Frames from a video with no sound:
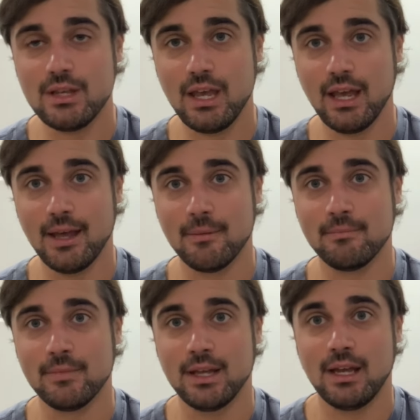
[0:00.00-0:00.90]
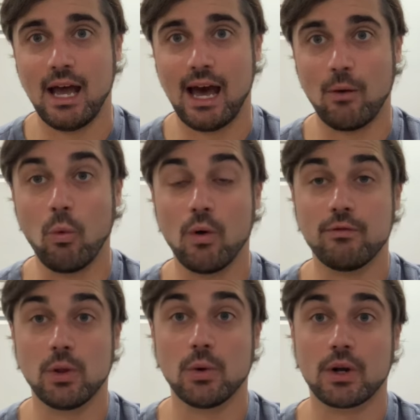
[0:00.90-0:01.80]
I want
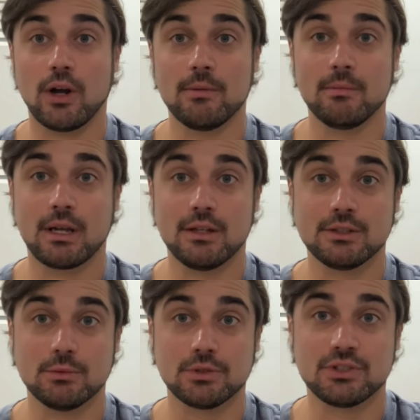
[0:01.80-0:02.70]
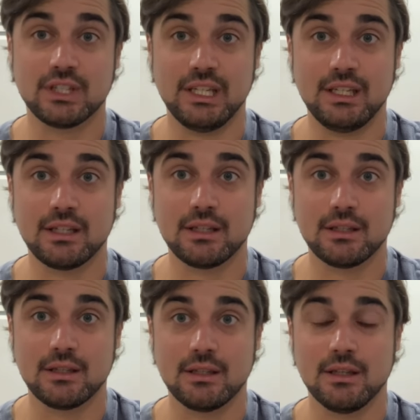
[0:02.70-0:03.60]
fluorocarbon because it will sink,
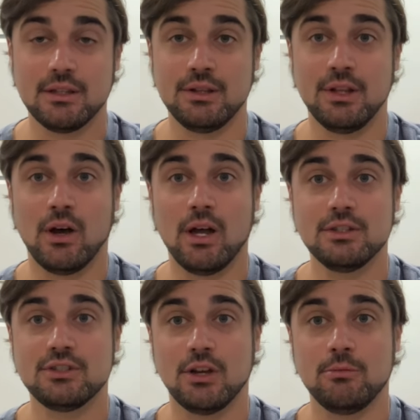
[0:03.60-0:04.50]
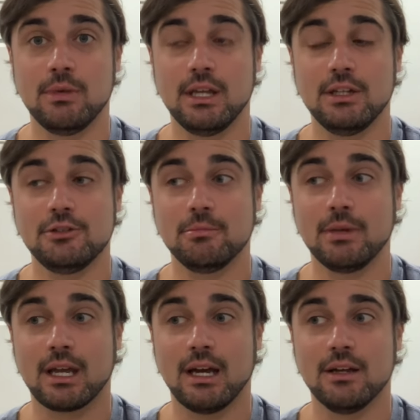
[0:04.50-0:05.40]
not so much
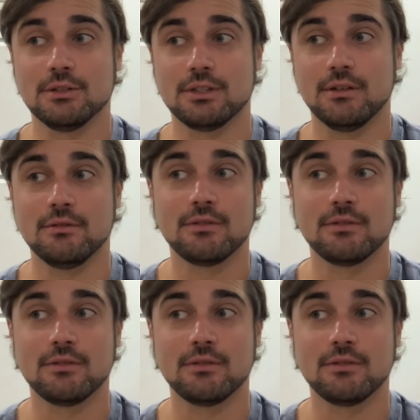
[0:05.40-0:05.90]
because of